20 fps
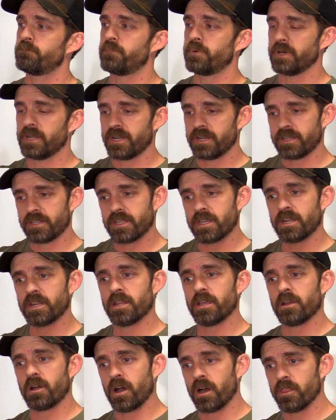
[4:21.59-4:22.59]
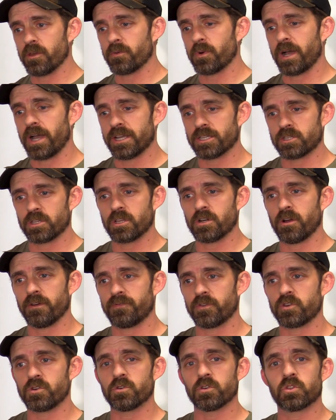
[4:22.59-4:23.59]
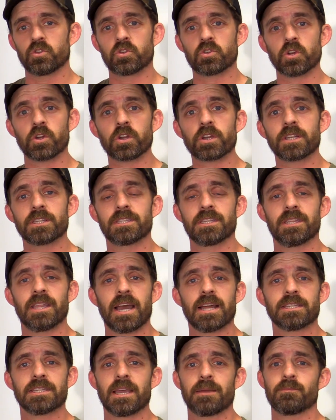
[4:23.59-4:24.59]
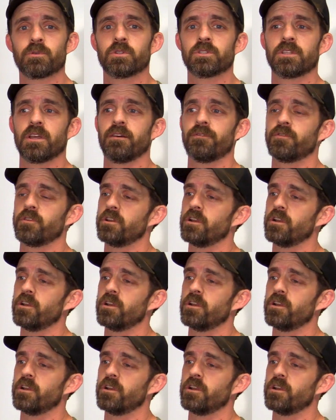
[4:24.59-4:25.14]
But then otherwise, if you're doing circuits and that type of stuff,